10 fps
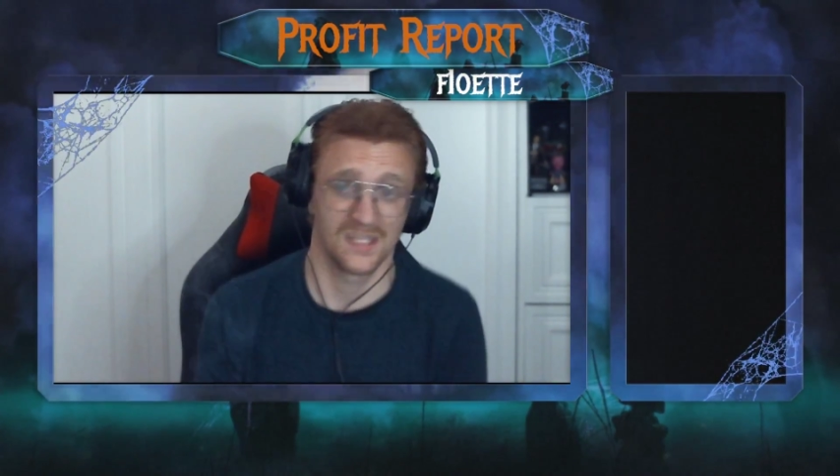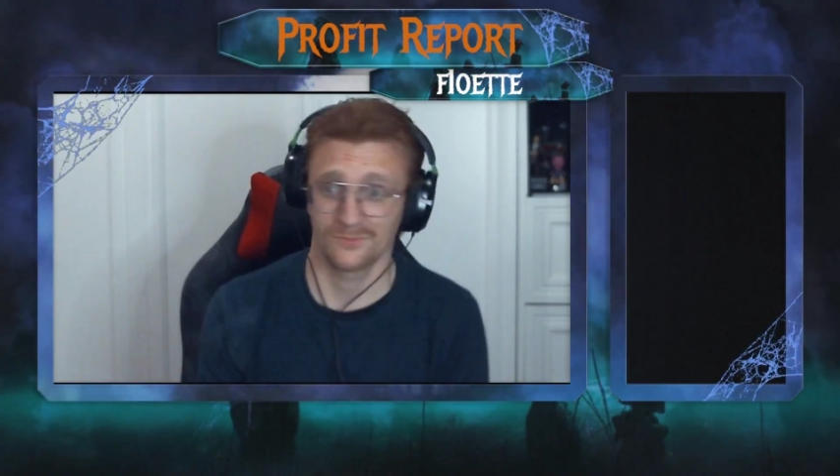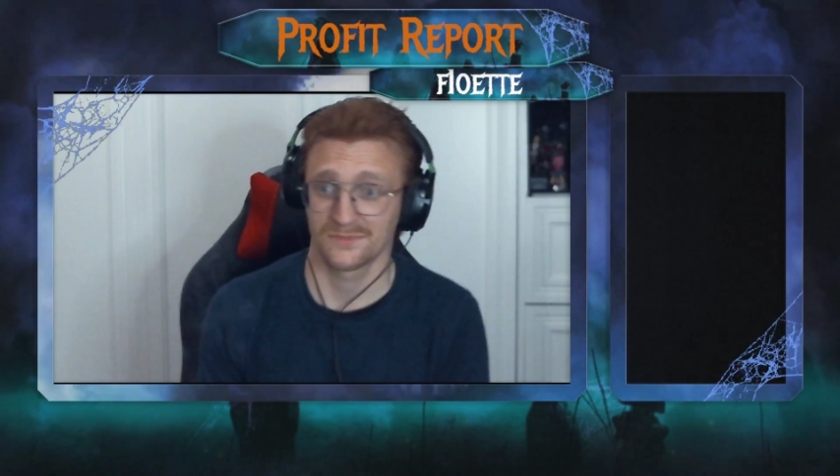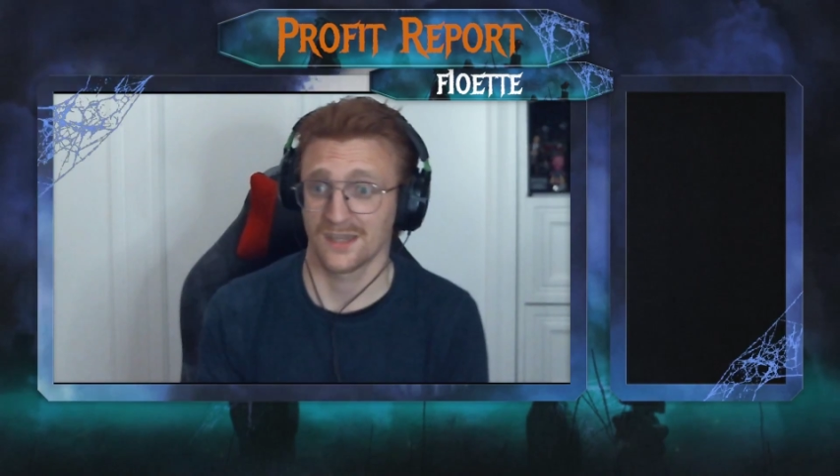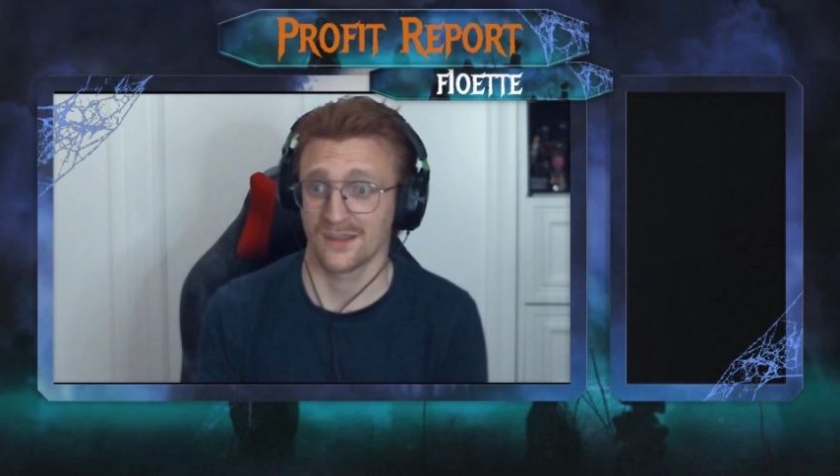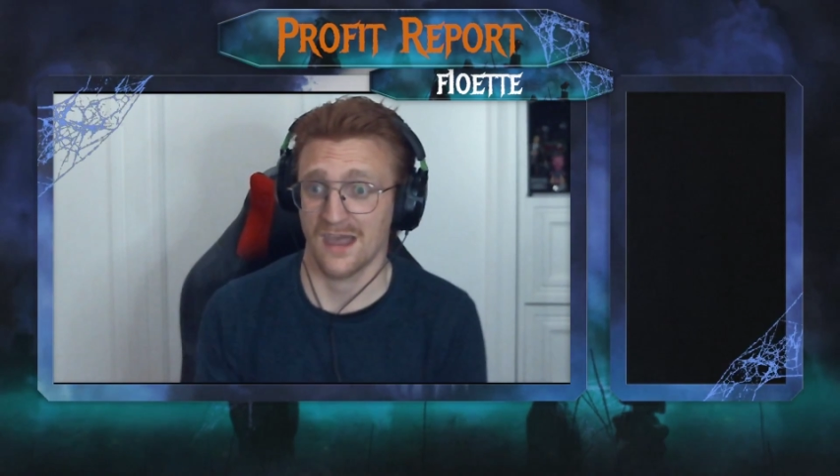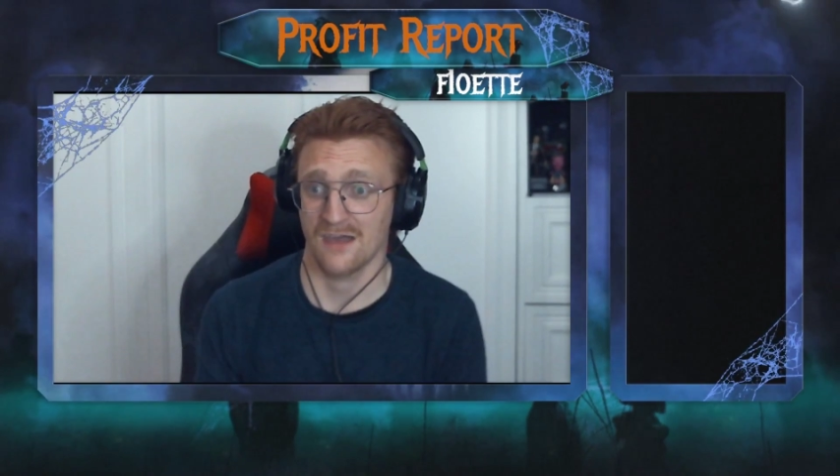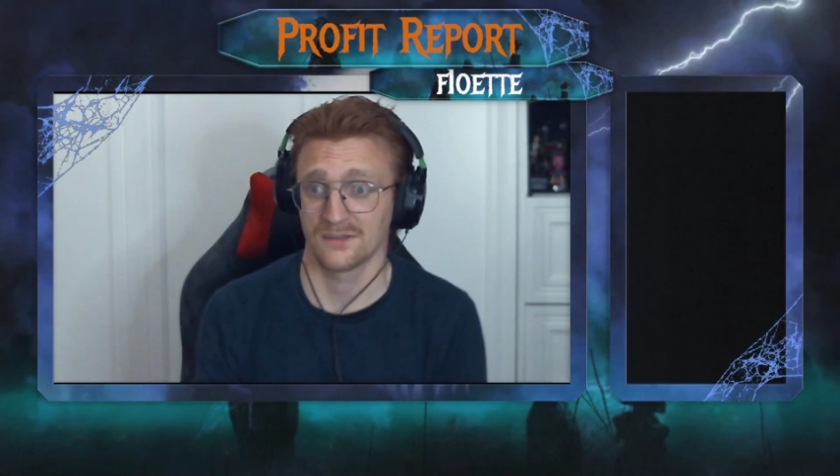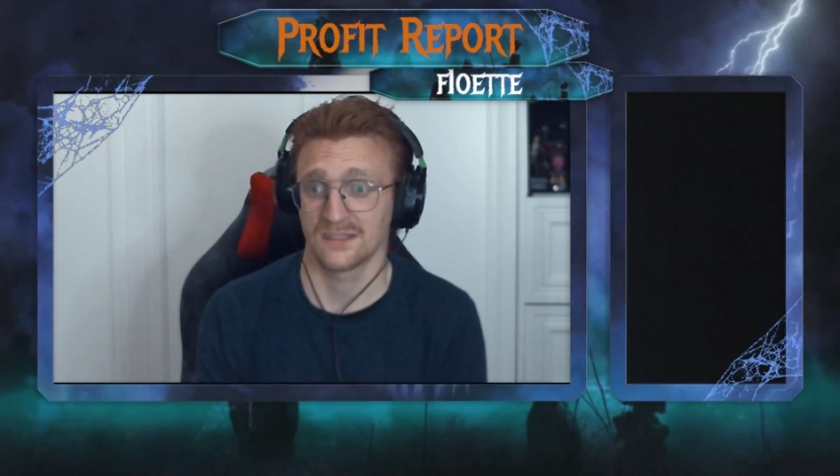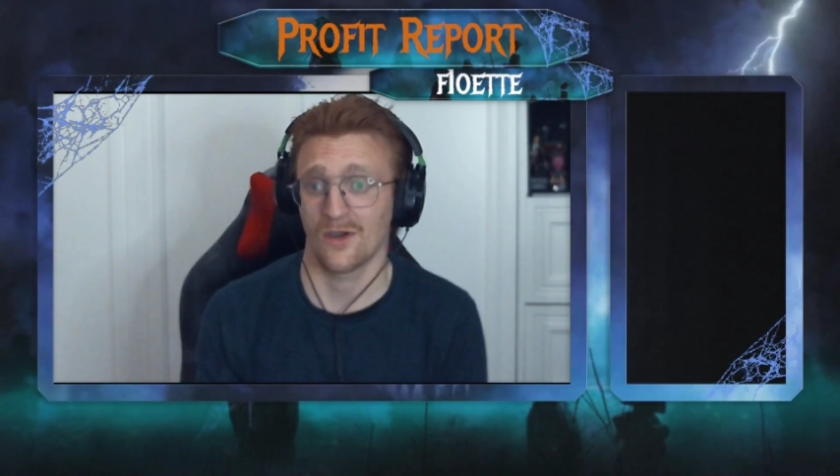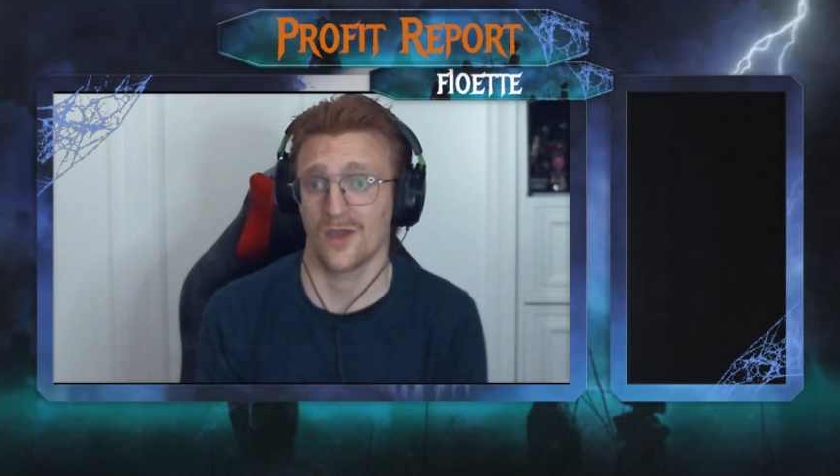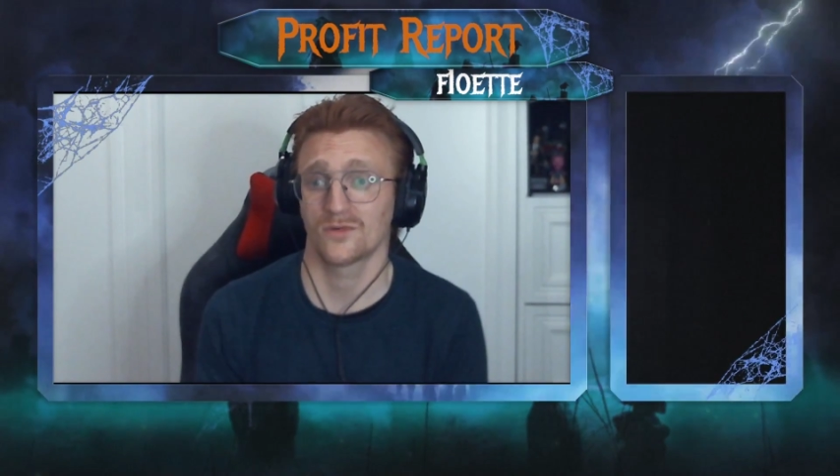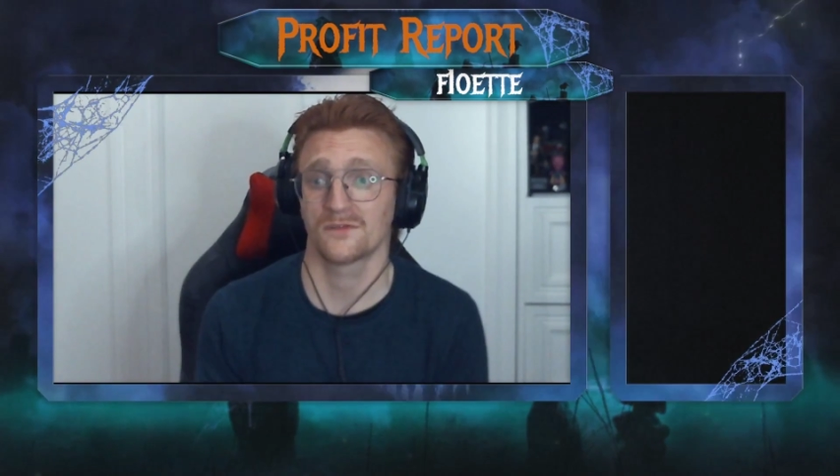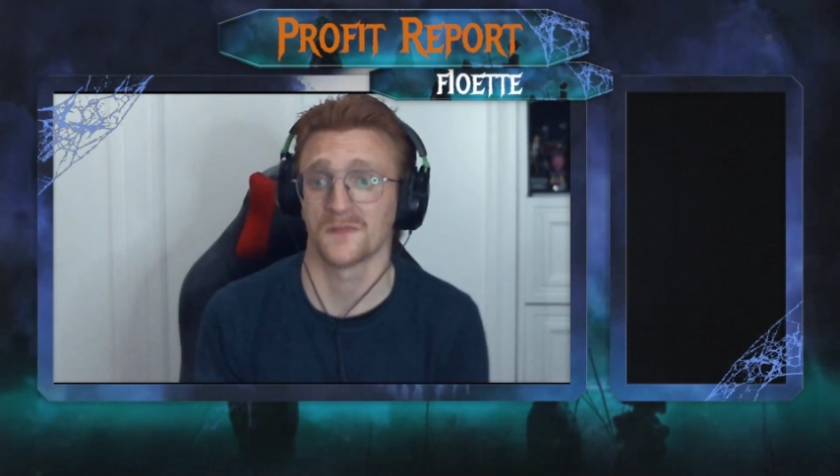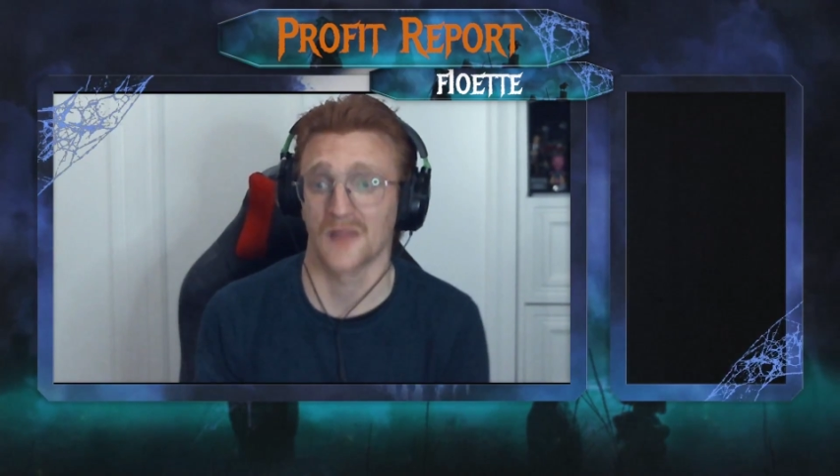there you have it. Now, I would
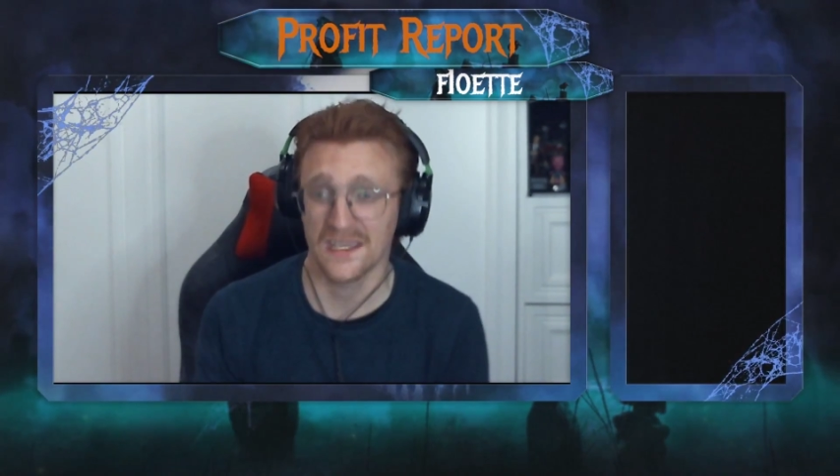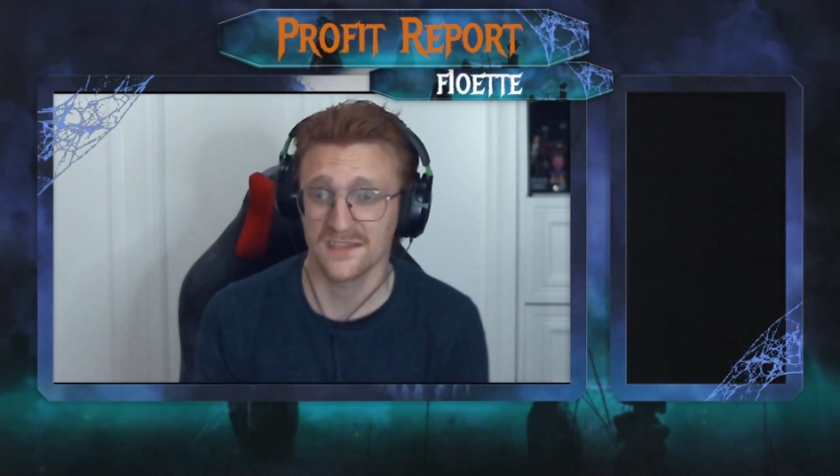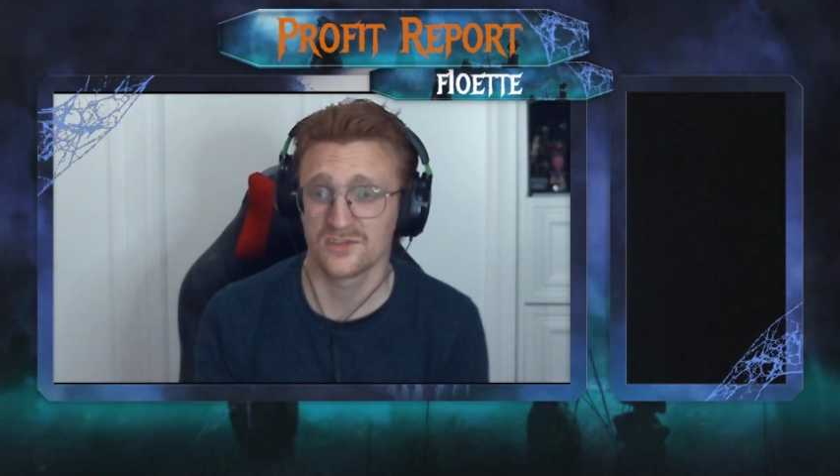have liked